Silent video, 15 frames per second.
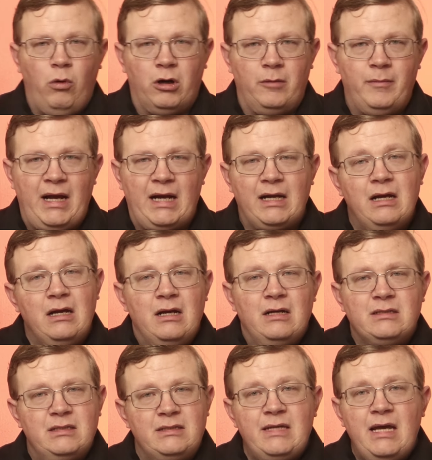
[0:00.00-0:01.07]
Welcome back.
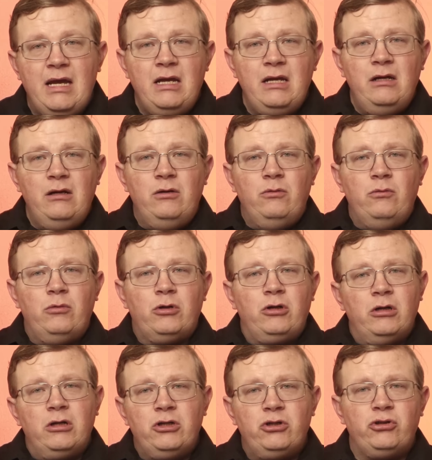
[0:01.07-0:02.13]
Today we're
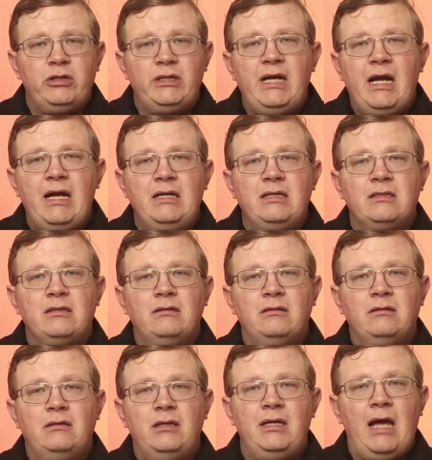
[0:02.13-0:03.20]
going to create
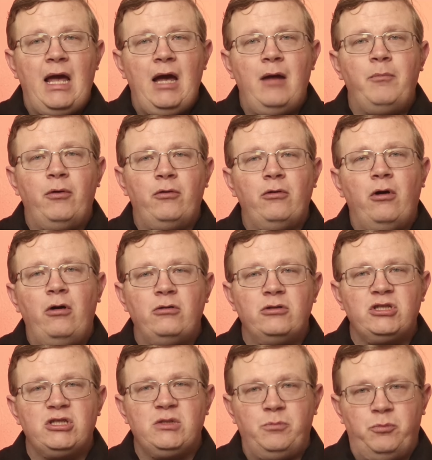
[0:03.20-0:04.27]
the
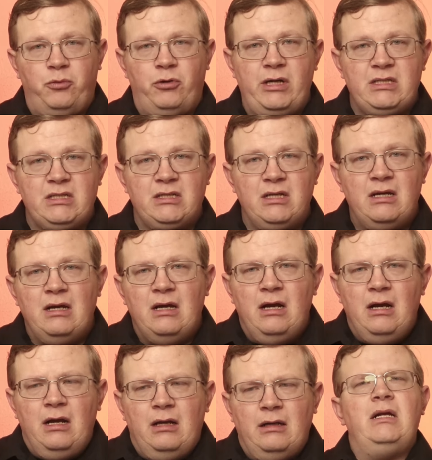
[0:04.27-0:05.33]
Aperol Spritz.
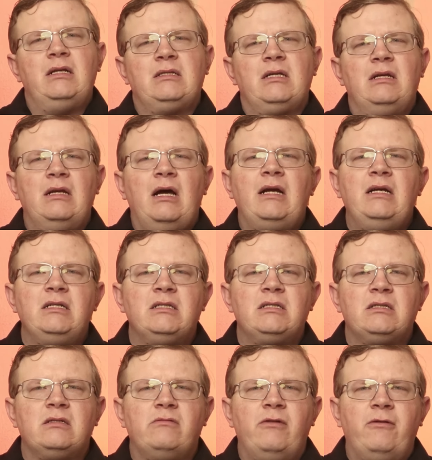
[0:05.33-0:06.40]
It's a
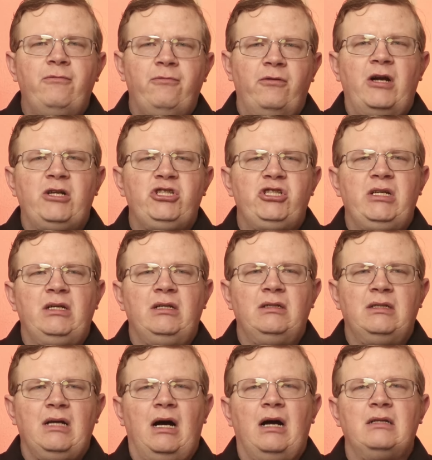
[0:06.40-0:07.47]
nice,
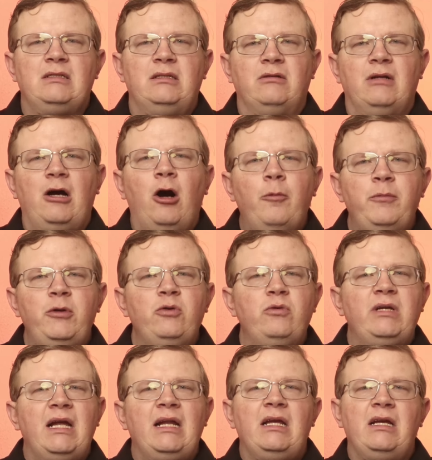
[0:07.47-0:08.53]
refreshing cocktail to help you
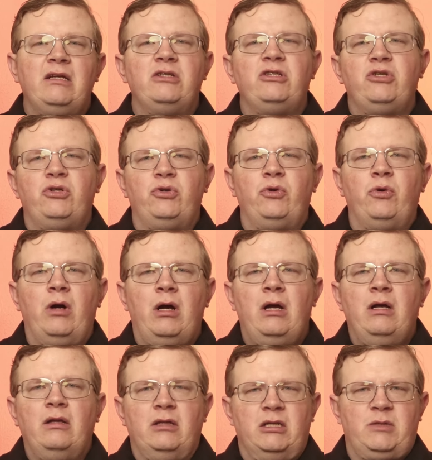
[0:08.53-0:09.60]
get into
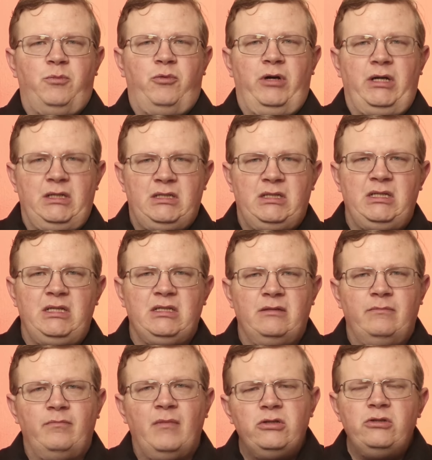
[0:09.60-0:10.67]
the spring
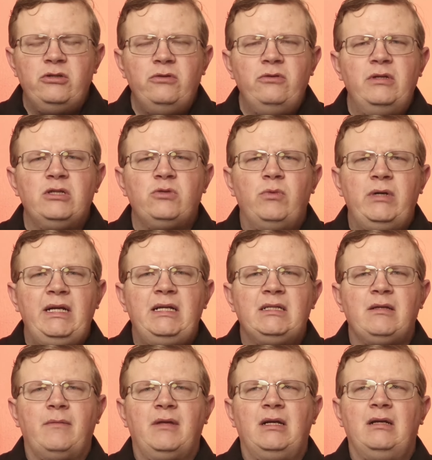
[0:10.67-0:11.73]
season. To do this, we
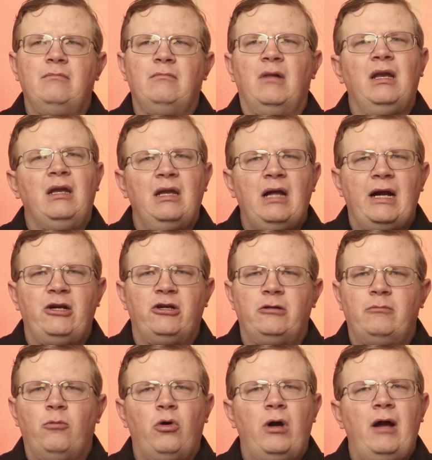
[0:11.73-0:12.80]
need something
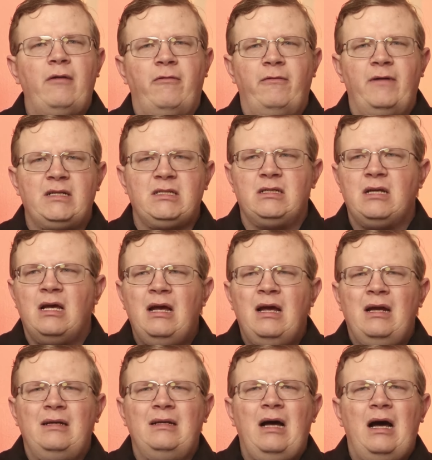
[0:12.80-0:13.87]
lighter, more effervescent,
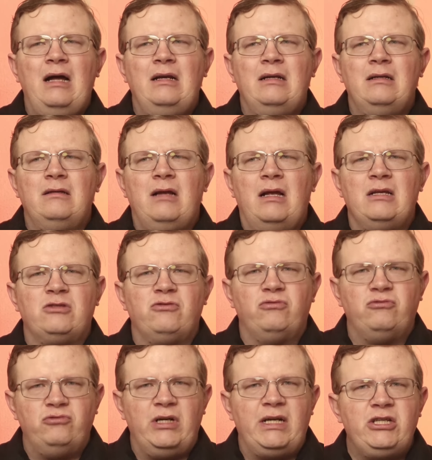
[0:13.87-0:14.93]
not as
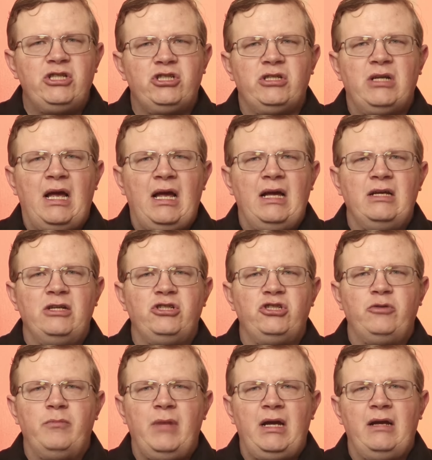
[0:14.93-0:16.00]
rich
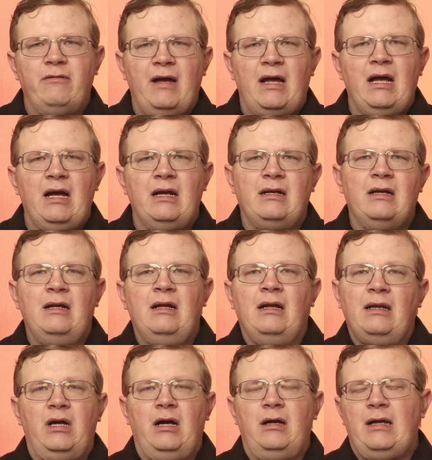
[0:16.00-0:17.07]
as you may have had
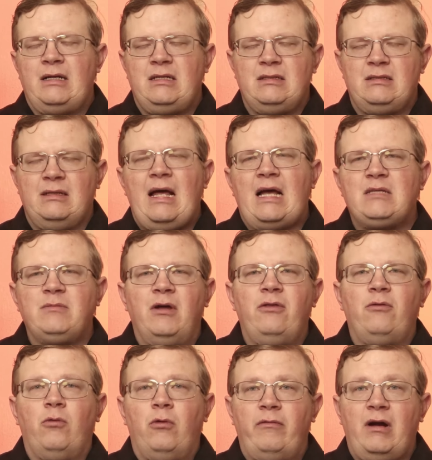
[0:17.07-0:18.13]
as last
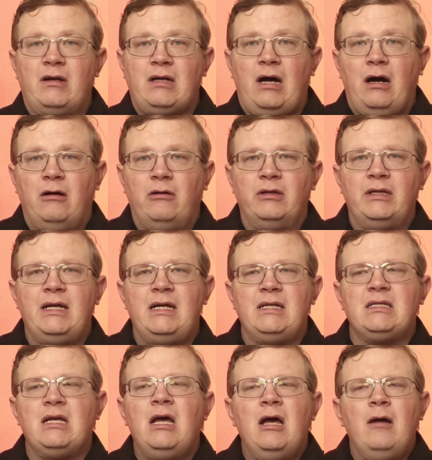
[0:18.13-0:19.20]
month or around the
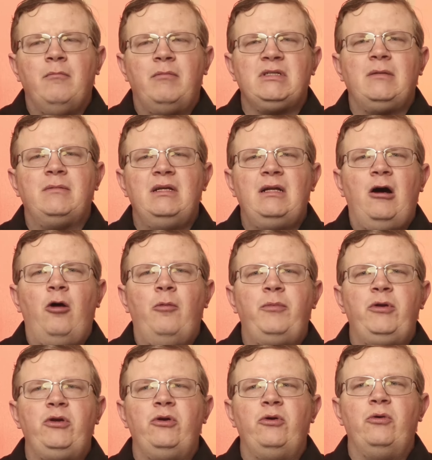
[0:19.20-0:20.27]
holidays, but something to
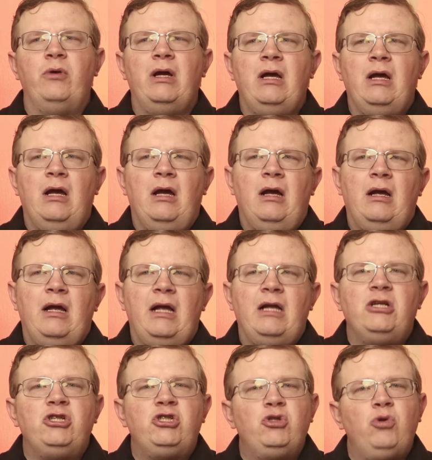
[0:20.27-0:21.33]
help you
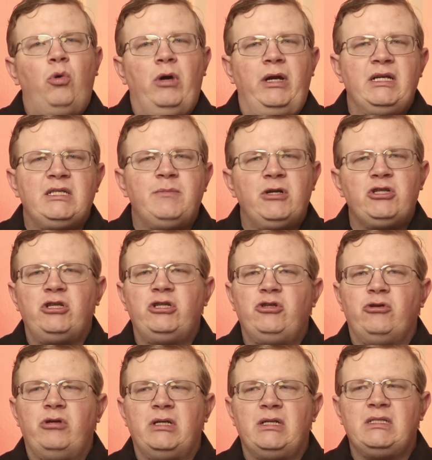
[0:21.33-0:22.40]
enjoy, especially
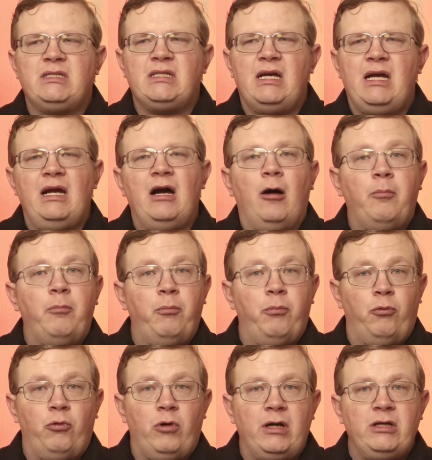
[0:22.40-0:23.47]
during, say, a
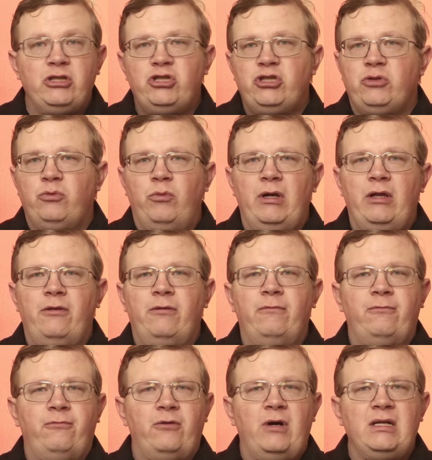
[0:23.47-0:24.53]
brunch with
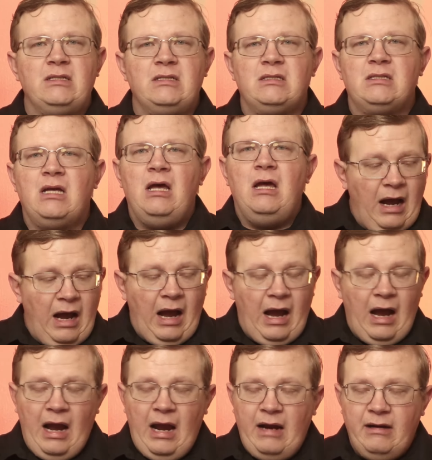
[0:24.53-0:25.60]
friends.
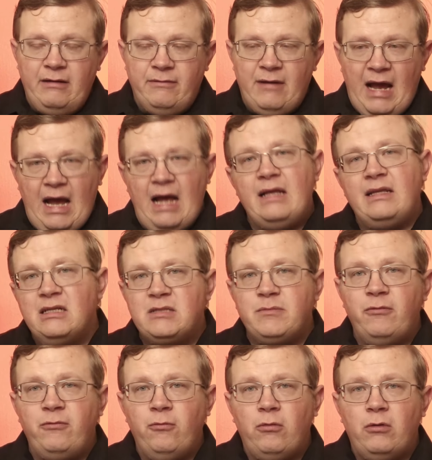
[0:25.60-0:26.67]
I've had this
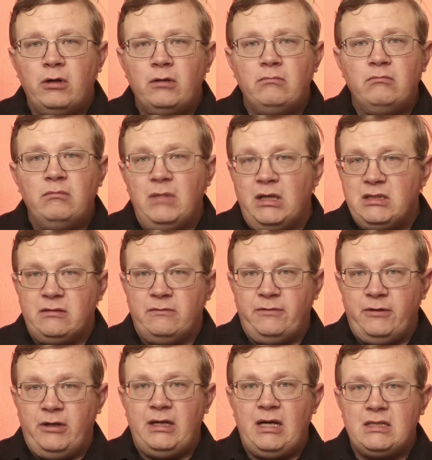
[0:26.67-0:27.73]
before. It's a
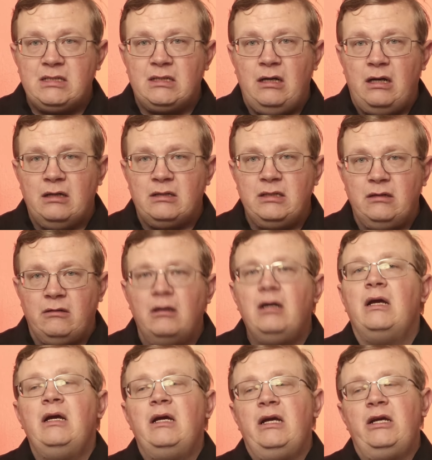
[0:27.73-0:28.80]
very nice cocktail.
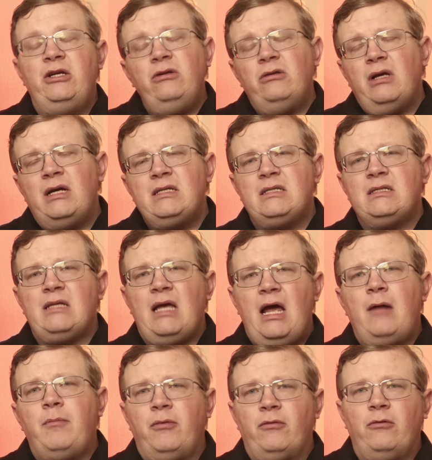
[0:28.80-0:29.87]
It utilizes
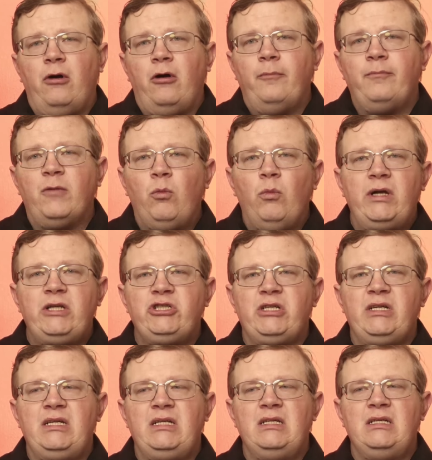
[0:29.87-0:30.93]
Aperol,
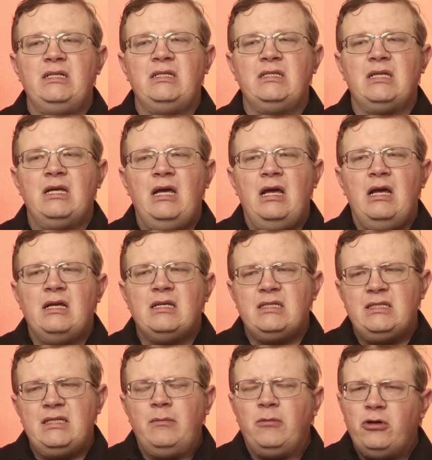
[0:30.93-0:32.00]
which is
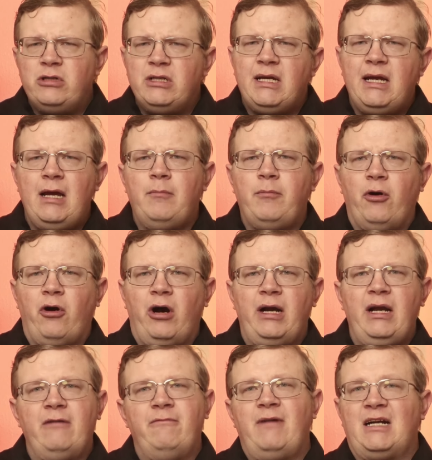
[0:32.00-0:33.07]
similar to
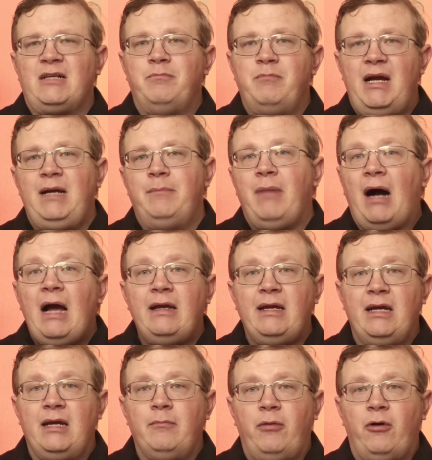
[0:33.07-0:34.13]
Campari, in fact made by
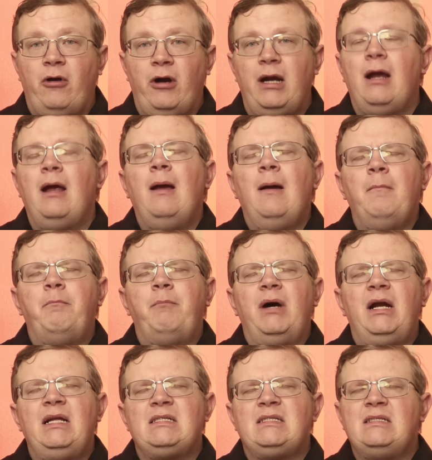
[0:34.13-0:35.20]
Campari,
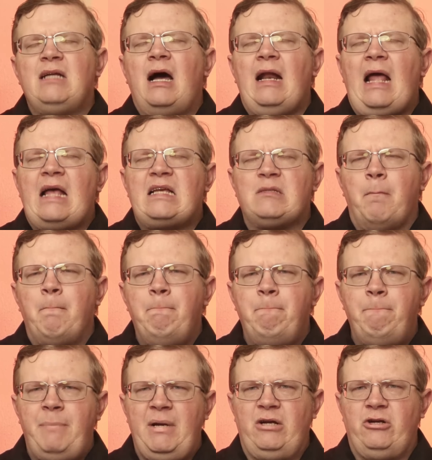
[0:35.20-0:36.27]
but it's not as
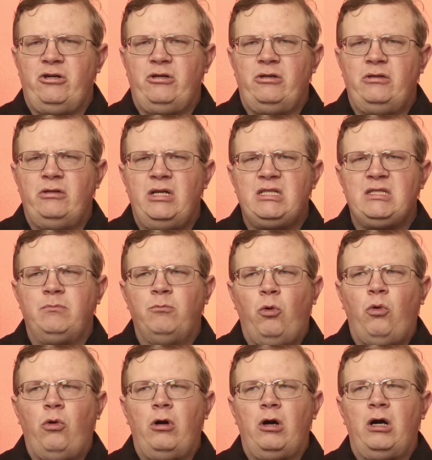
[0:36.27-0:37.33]
bitter. It's
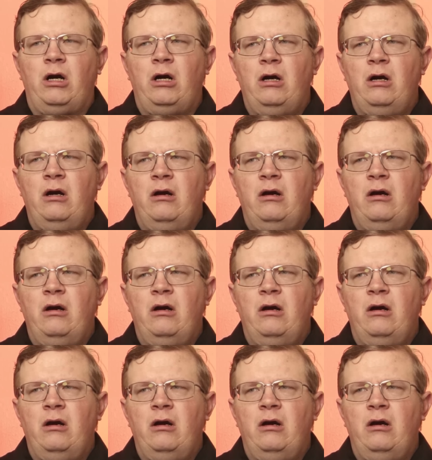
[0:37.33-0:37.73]
more